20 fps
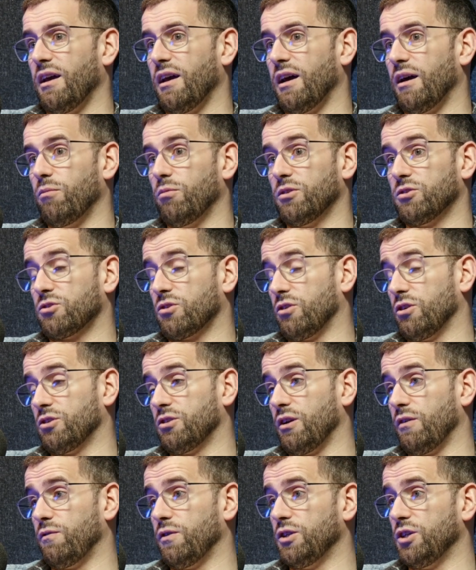And with the Scottish
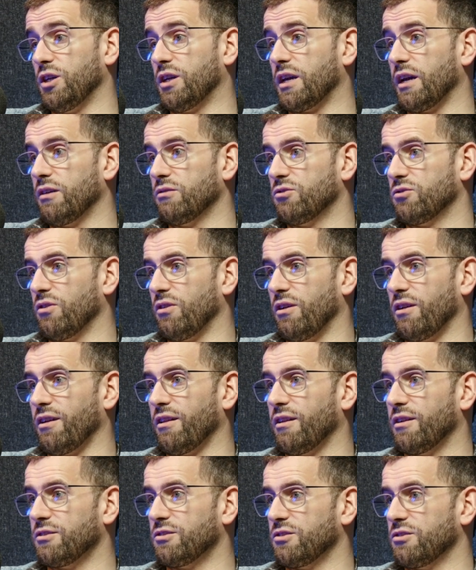Refugee Council or
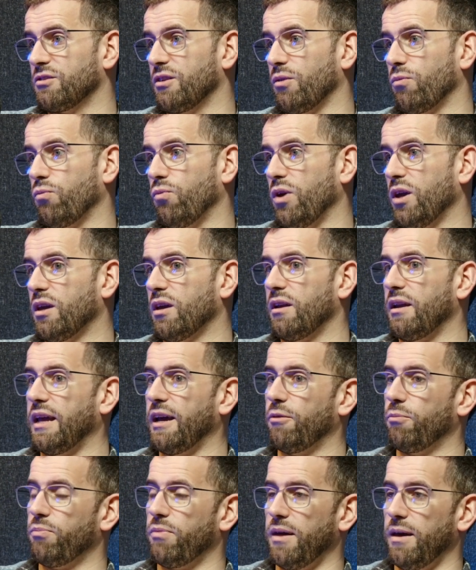others, it's like we can
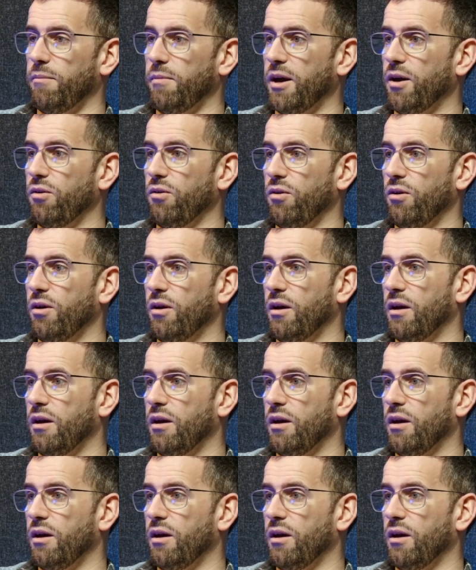help them out